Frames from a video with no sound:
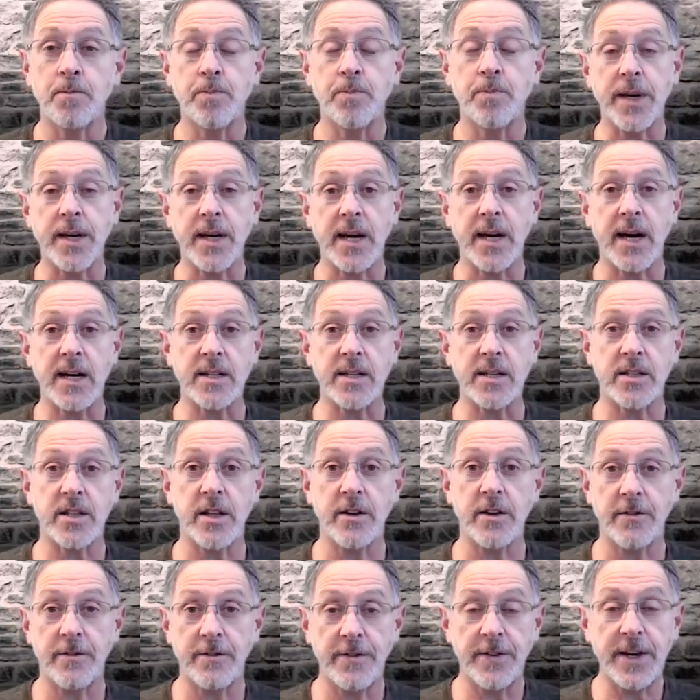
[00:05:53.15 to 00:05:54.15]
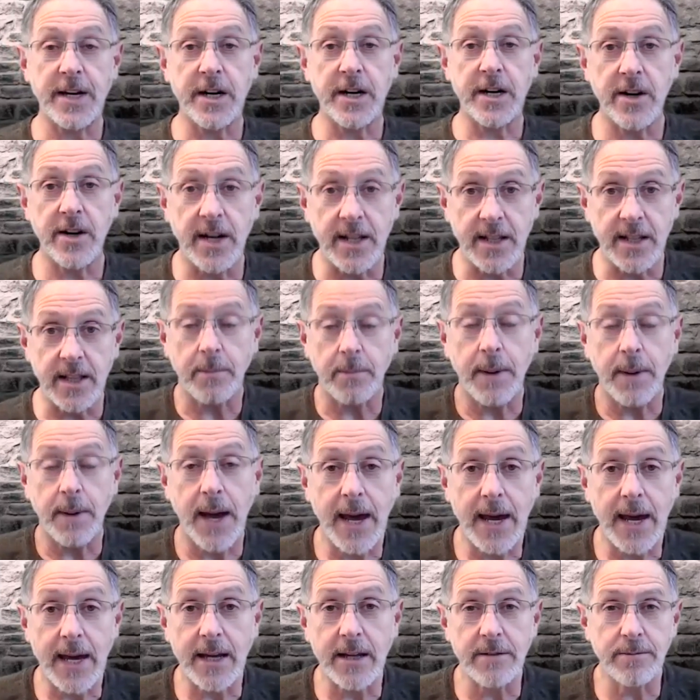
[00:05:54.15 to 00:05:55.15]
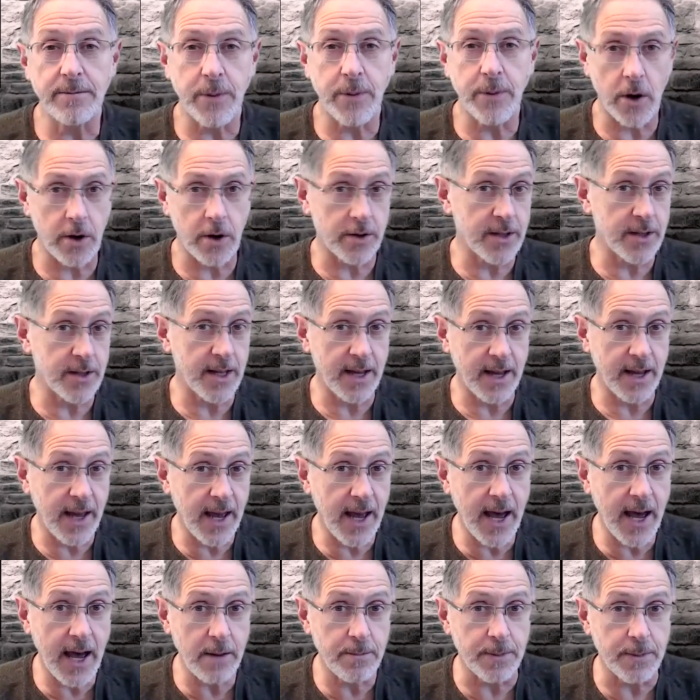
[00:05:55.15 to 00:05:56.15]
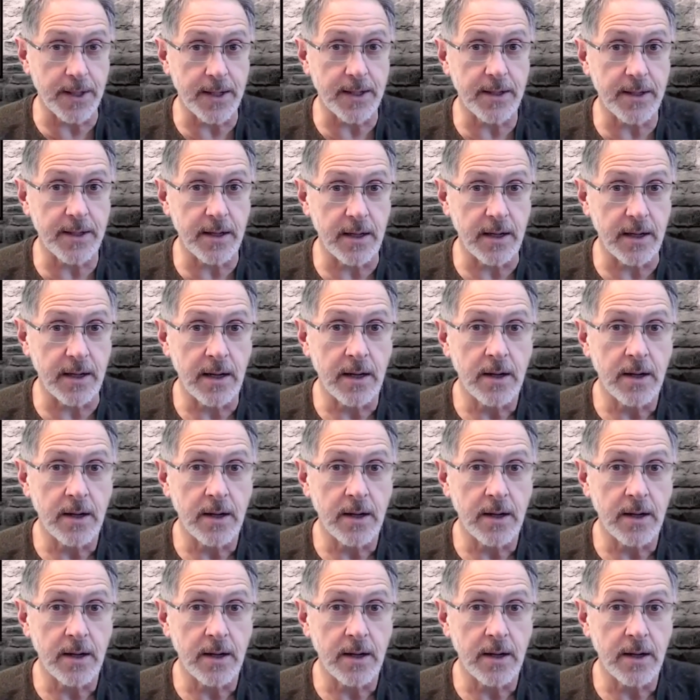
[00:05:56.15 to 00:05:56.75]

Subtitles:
because the fear and the pain part that happened